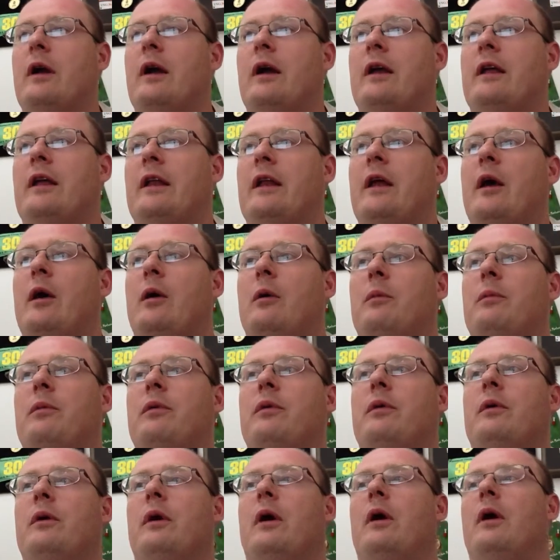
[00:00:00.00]
can help
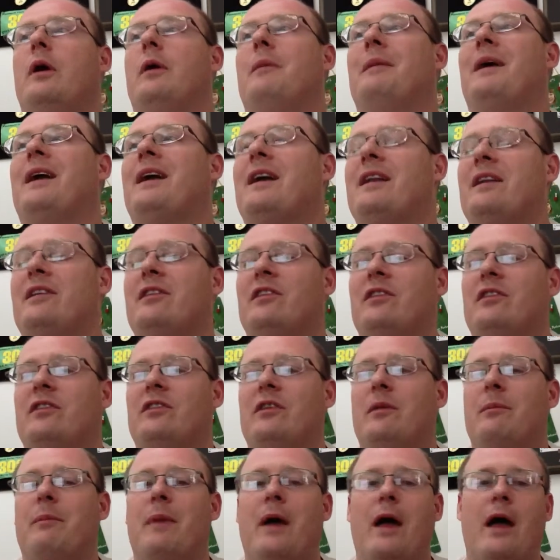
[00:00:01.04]
um, I kind of just
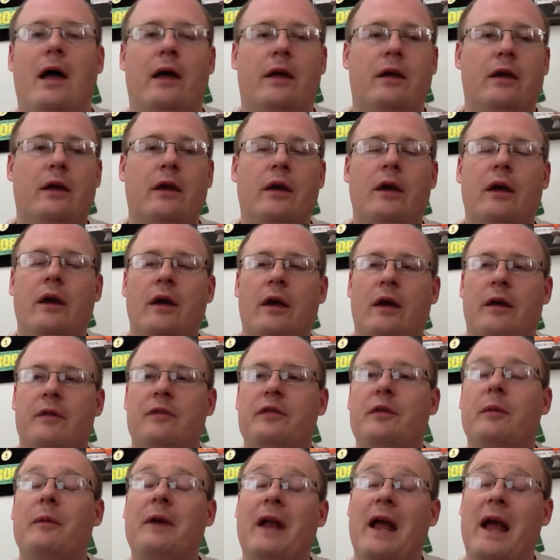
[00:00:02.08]
sit back. If
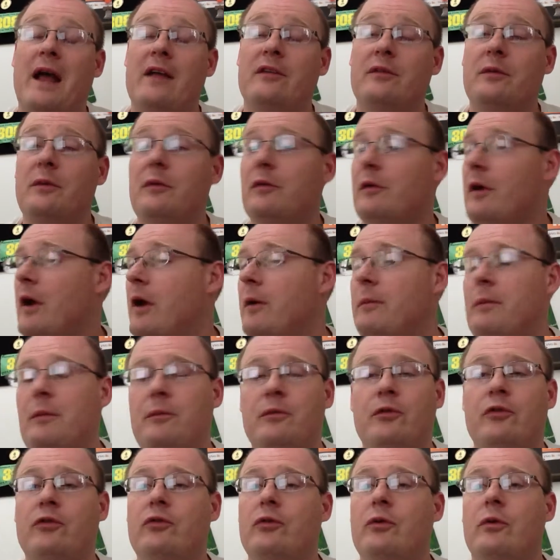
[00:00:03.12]
someone asks me for help, I'm
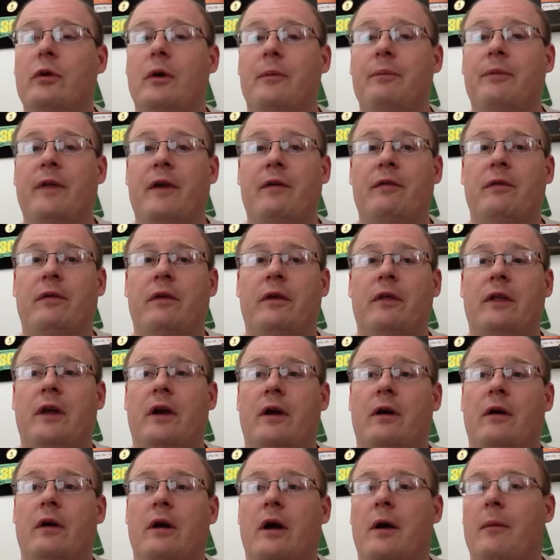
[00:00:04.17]
sure I'm definitely
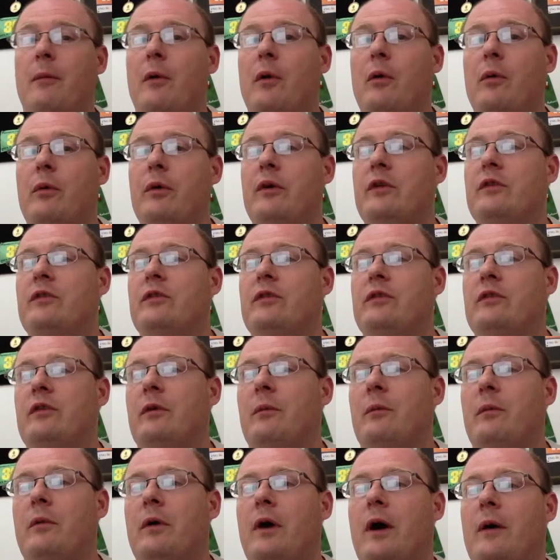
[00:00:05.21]
there. I'm always
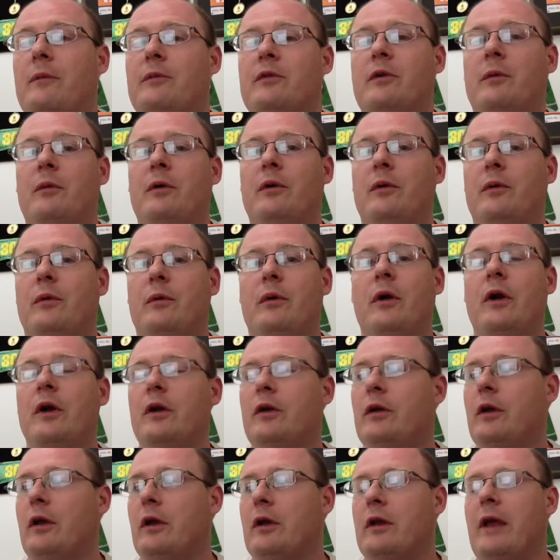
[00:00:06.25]
some. I'm someone who
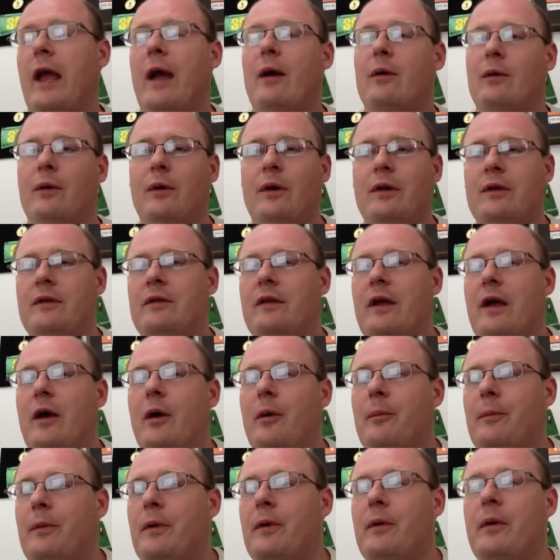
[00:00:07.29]
you can count on to
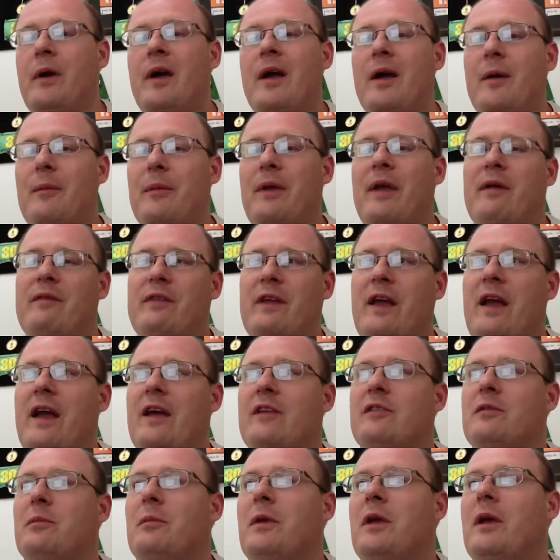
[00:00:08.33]
help you, but you have to
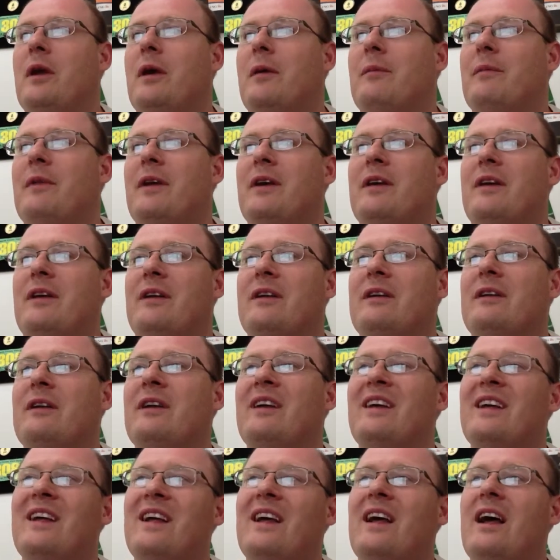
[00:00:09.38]
ask me. I'm not gonna.
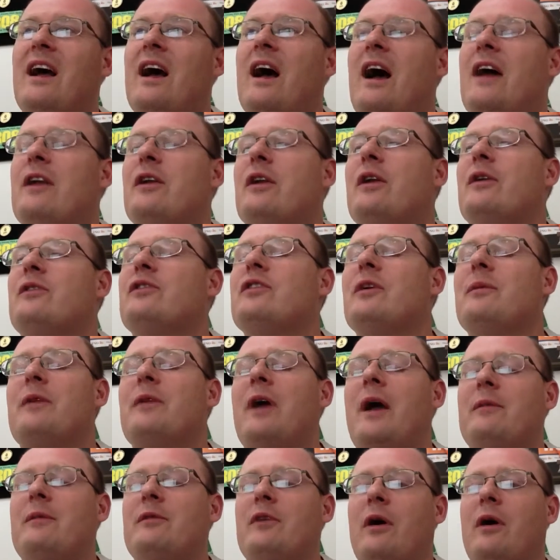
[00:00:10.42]
I don't know.
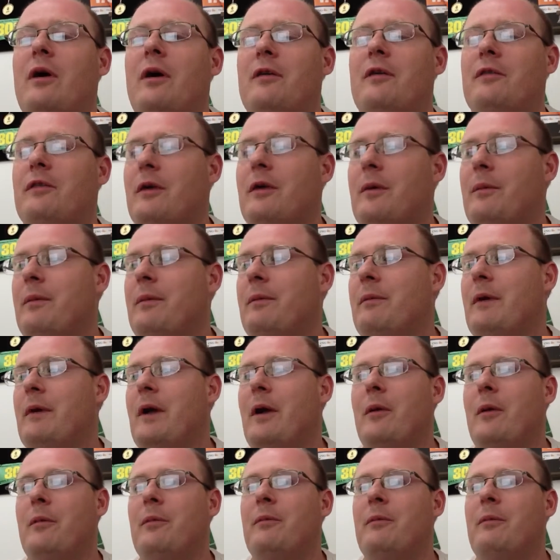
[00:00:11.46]
Sometimes I'll offer up
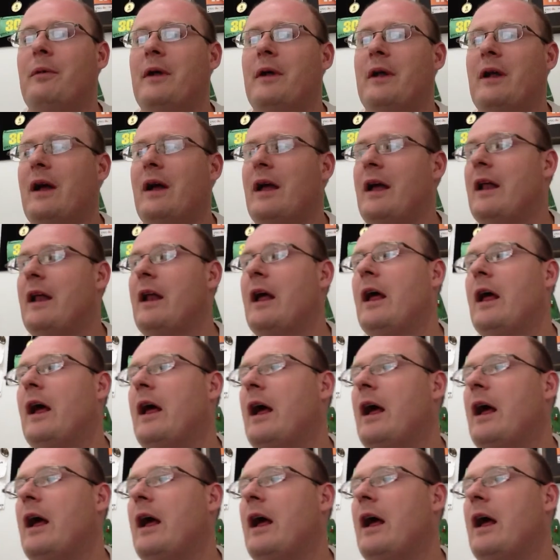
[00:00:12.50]
help, but and